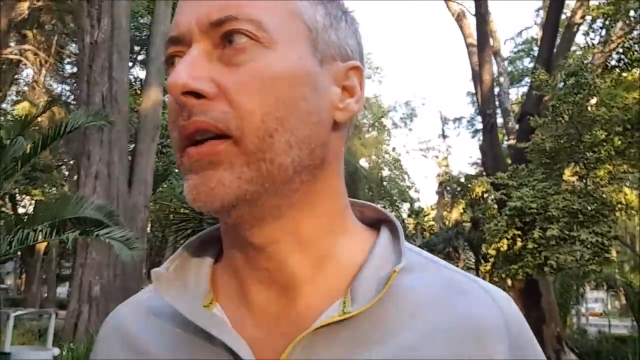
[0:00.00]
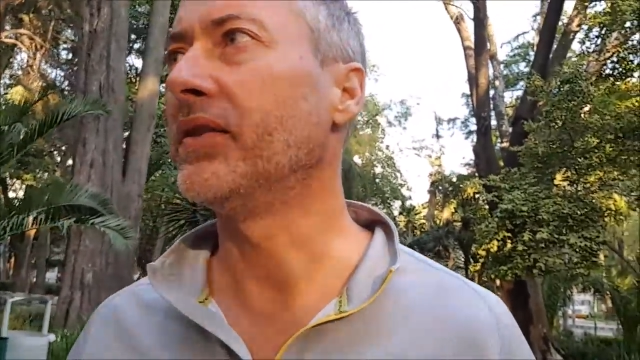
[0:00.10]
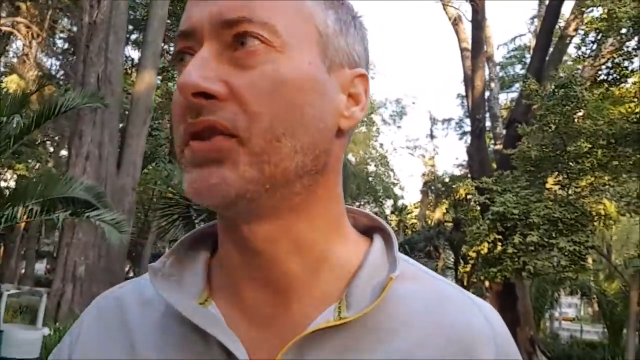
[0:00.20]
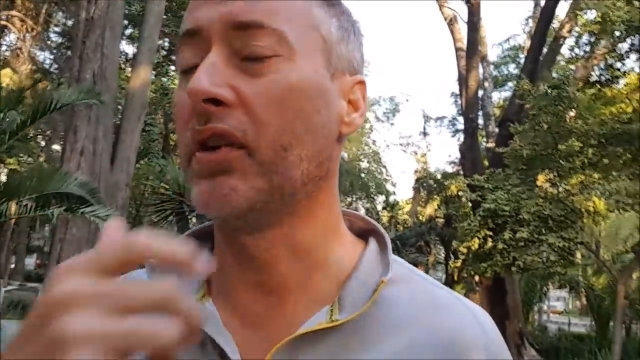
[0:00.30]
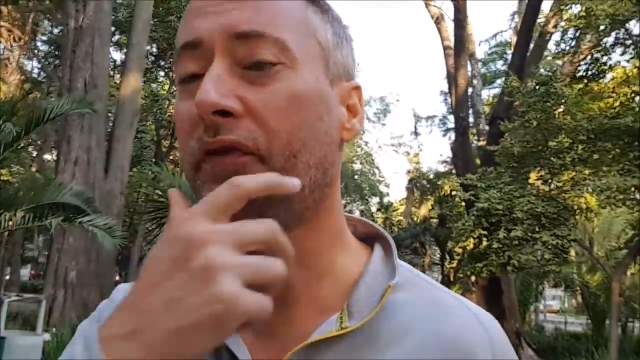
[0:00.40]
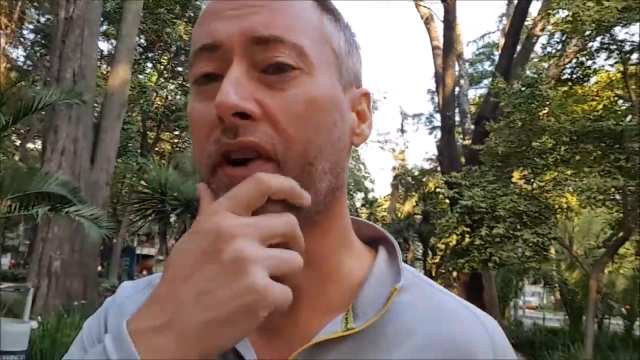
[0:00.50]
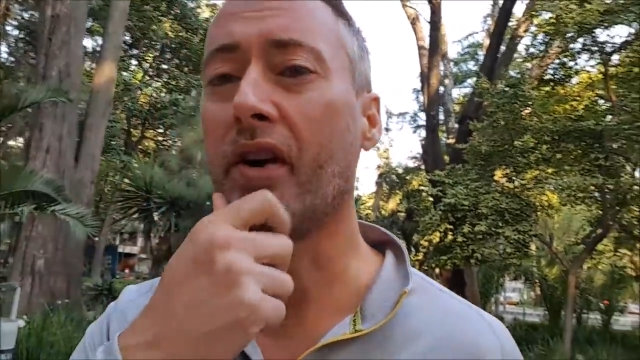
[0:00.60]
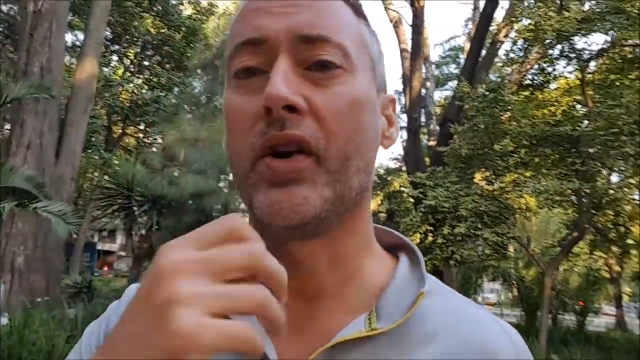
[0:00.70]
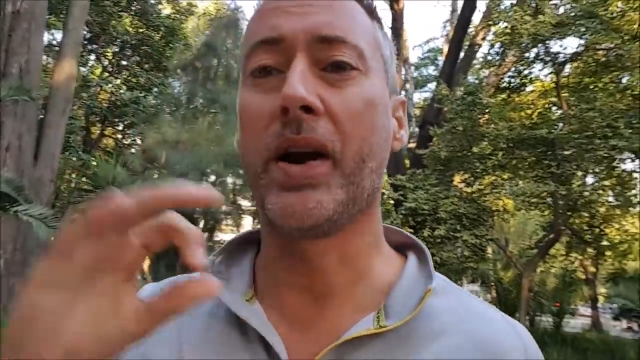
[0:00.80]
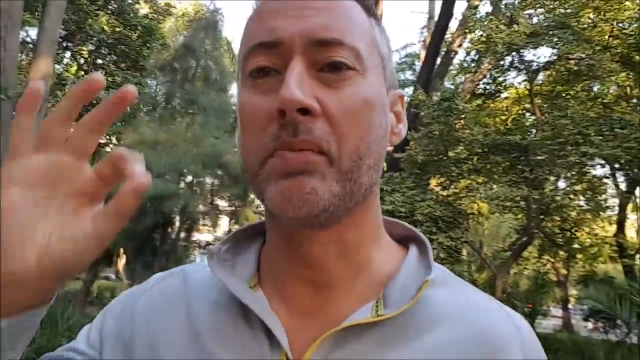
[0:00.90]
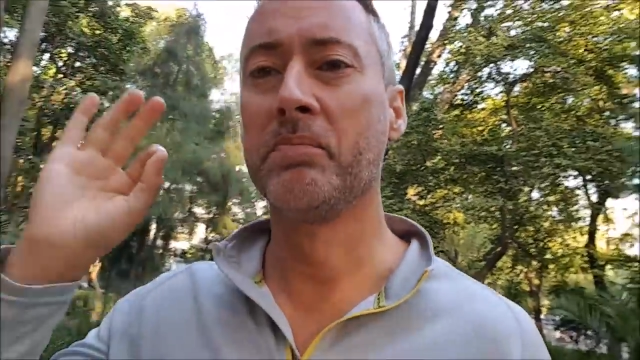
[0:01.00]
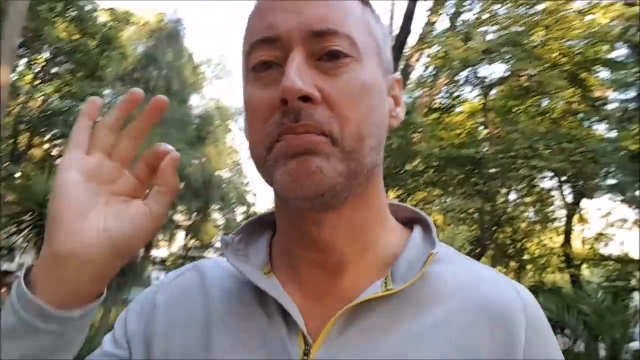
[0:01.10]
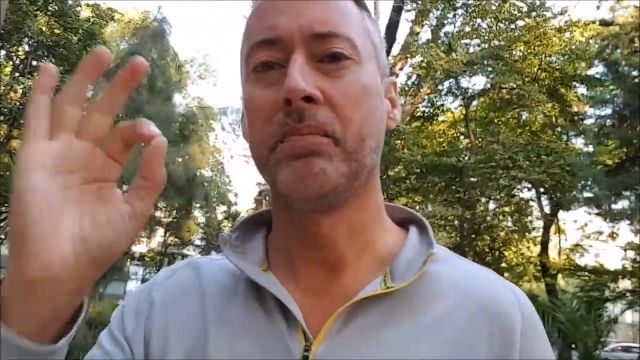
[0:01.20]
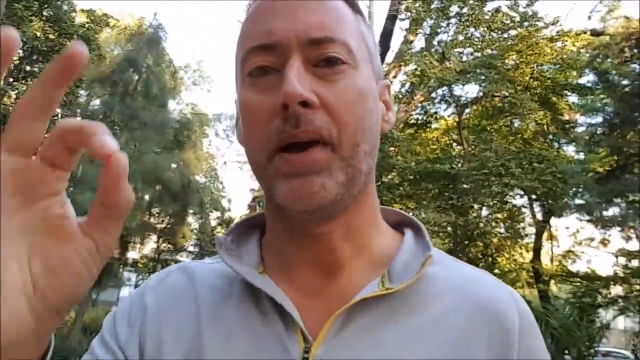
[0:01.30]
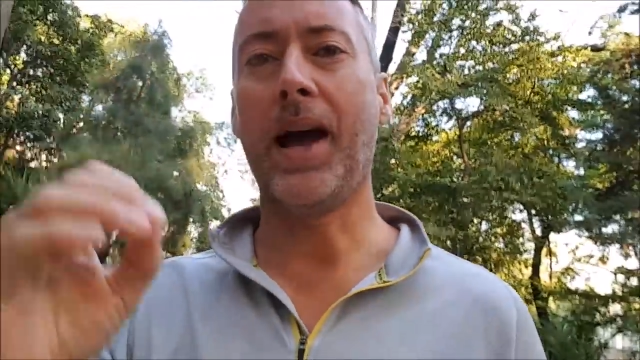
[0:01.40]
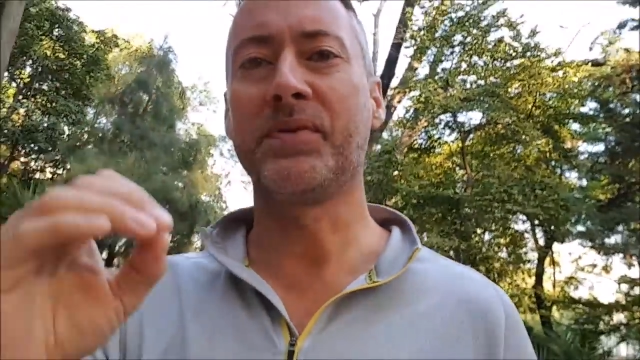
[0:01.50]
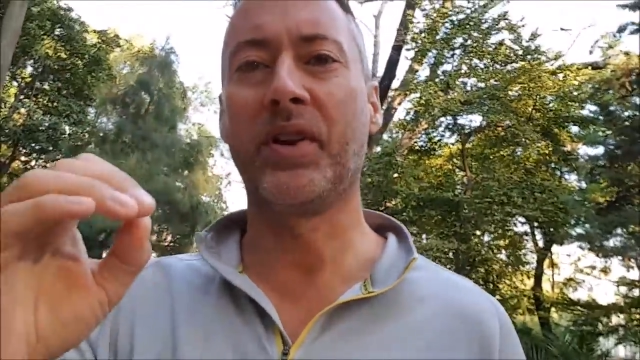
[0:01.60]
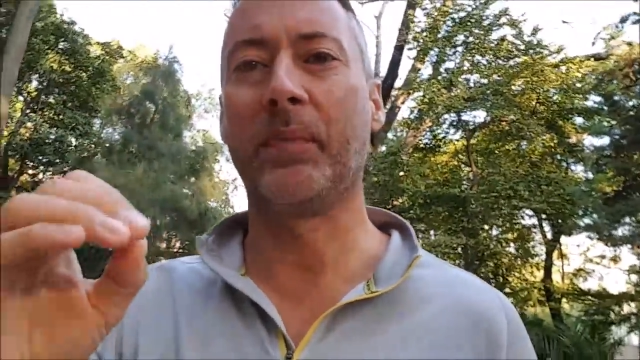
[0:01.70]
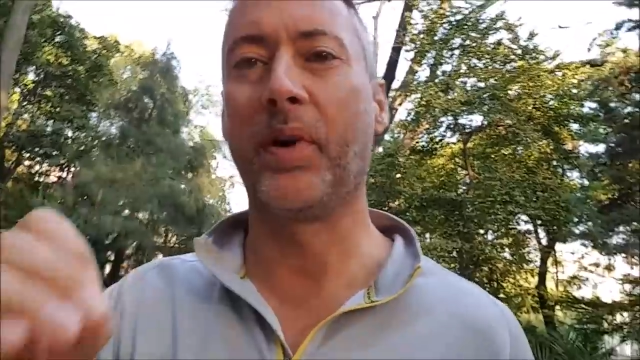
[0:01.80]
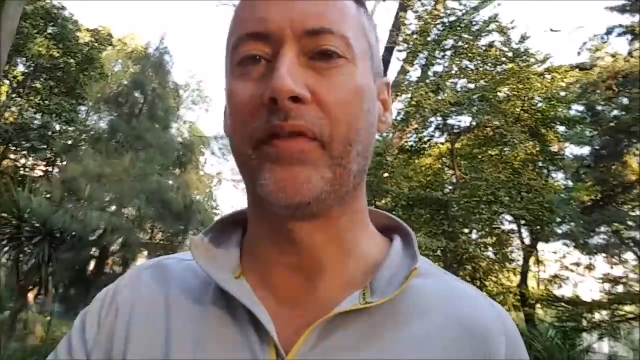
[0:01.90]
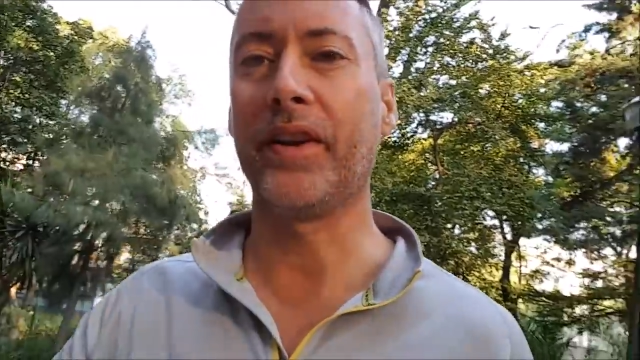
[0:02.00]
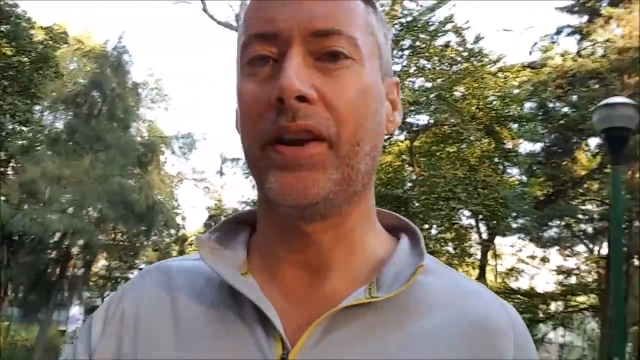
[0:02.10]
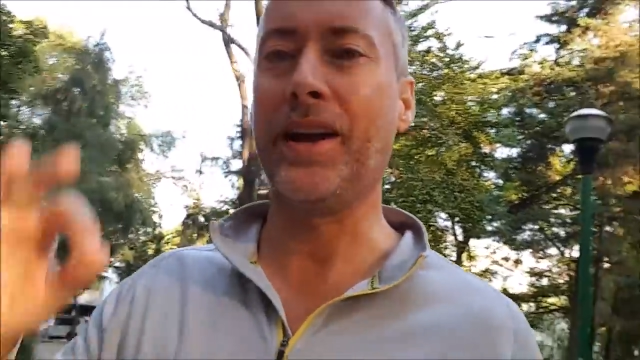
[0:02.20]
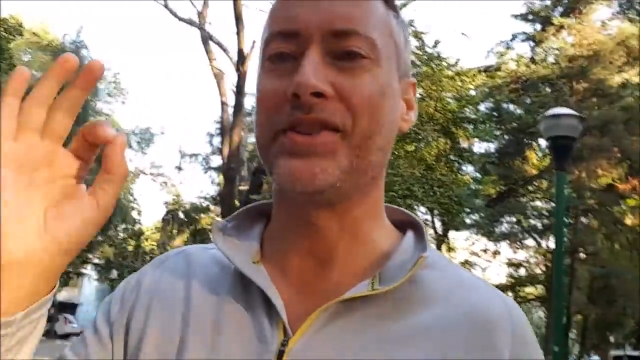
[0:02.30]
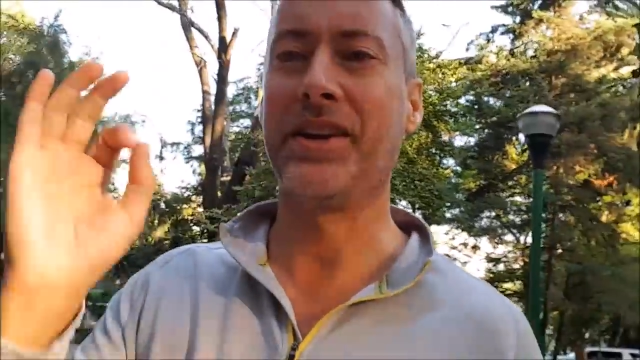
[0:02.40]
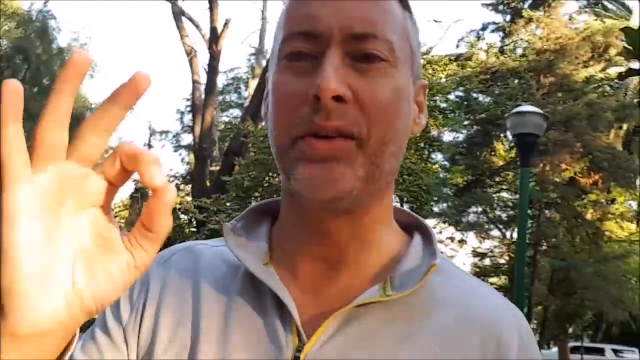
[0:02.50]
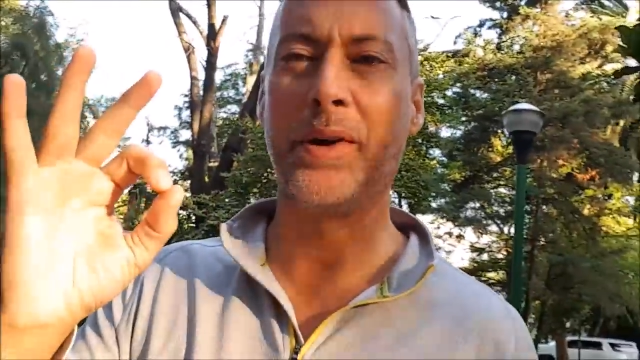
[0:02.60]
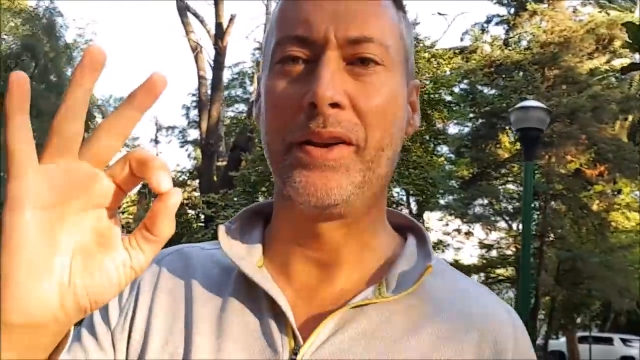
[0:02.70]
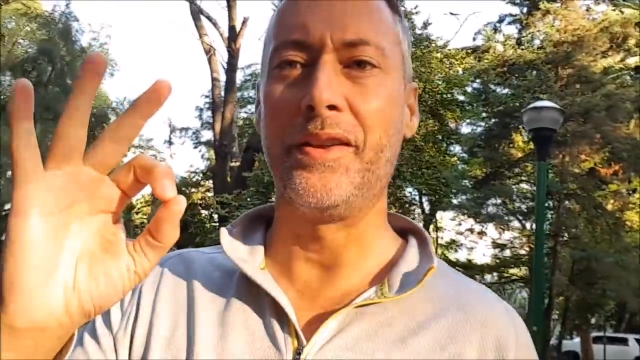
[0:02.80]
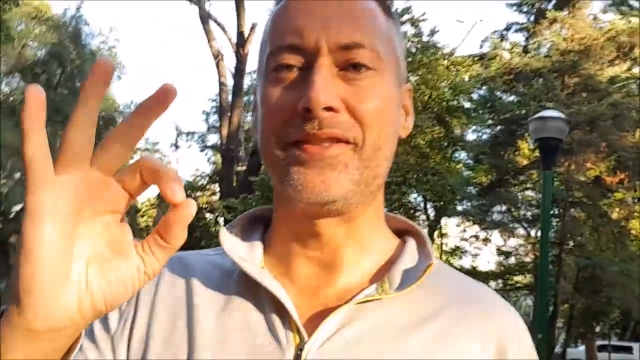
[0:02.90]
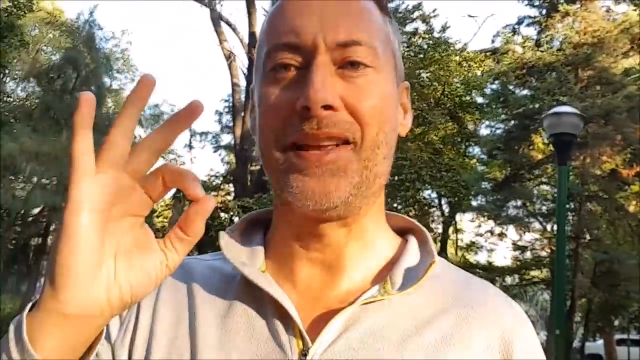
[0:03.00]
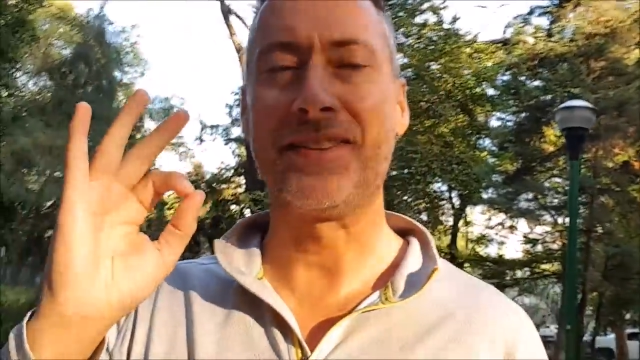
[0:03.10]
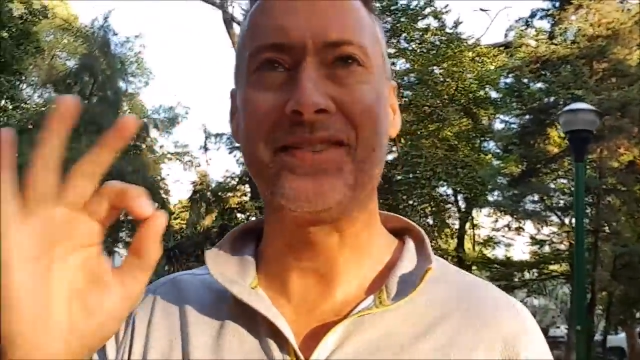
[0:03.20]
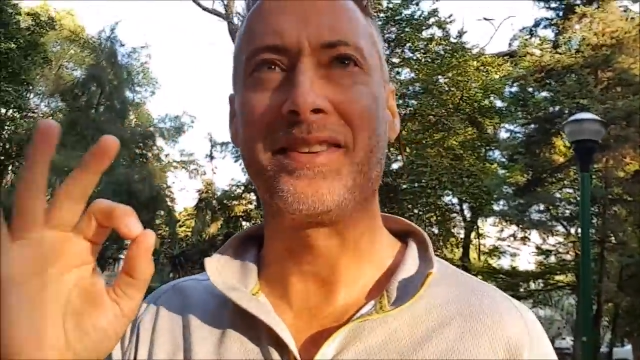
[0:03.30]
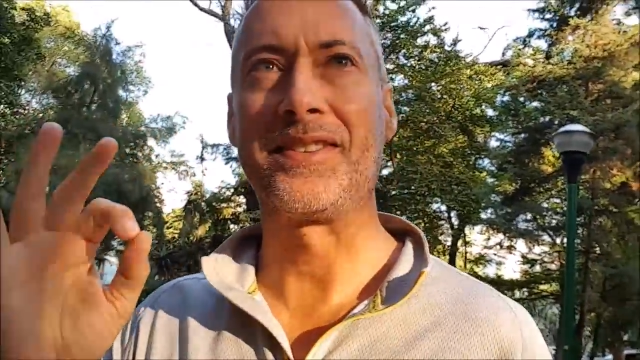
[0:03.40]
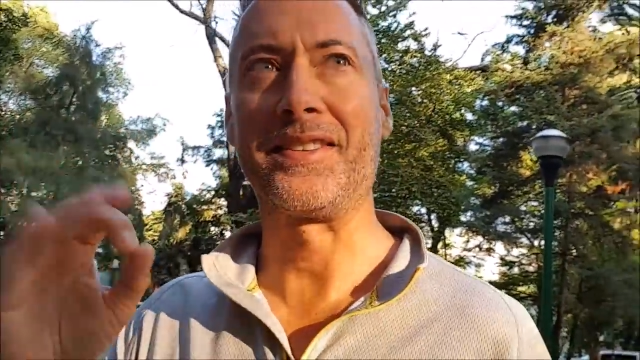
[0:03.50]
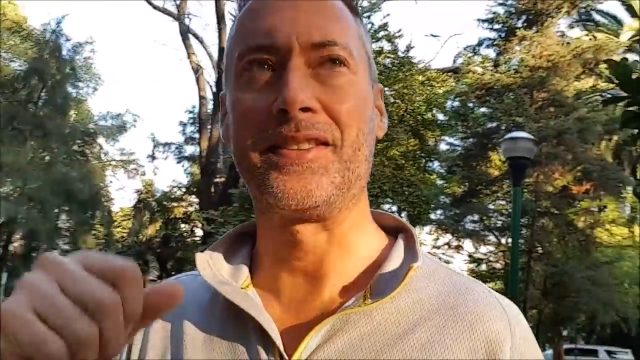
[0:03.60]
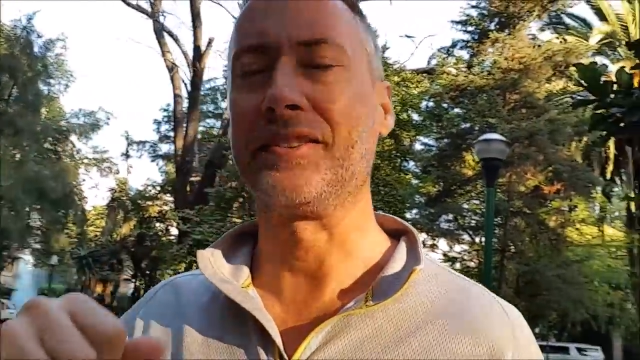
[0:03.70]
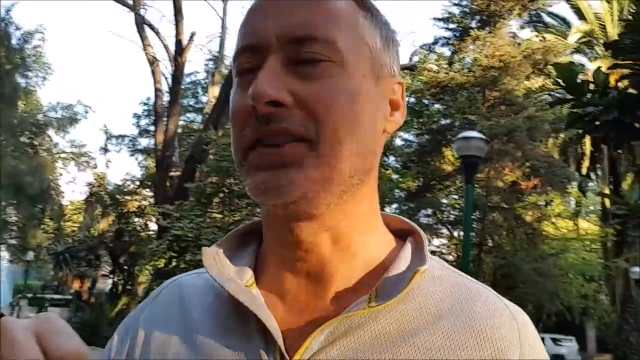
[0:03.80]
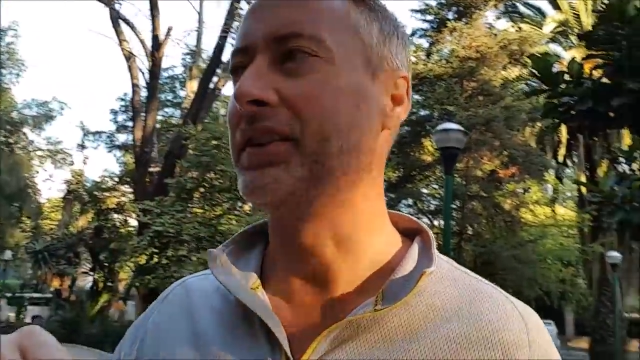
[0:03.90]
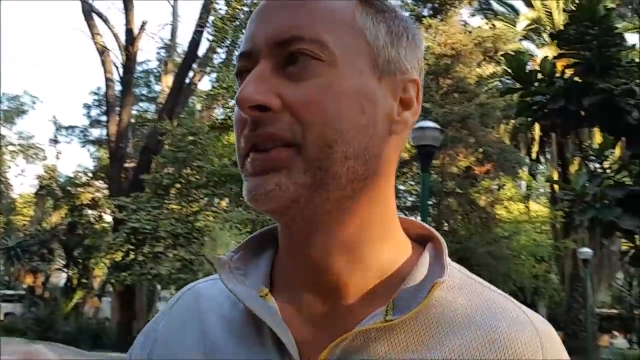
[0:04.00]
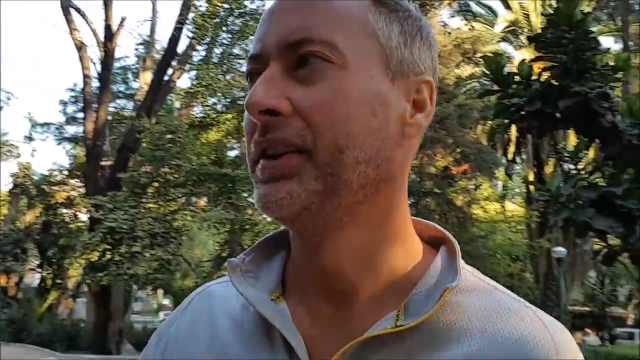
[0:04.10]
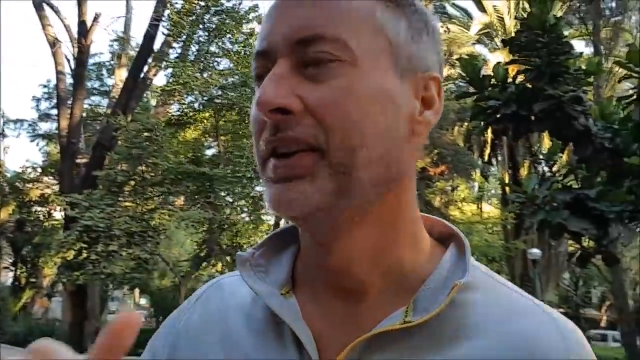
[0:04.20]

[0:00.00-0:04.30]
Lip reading: So far going absolutely perfect. Actually, I don't want to do this. That's the 666 sign.